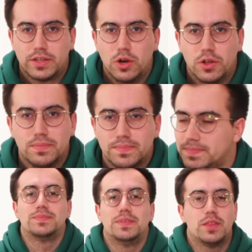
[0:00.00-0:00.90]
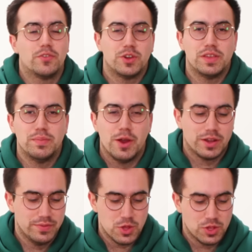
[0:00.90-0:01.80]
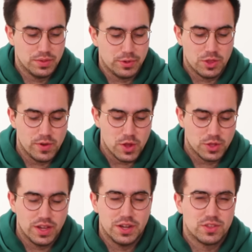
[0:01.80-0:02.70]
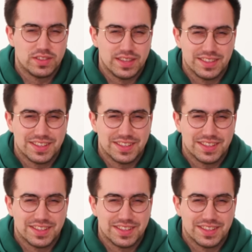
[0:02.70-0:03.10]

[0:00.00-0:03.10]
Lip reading: God. Now that I've tried the American version, the British version kind of just tastes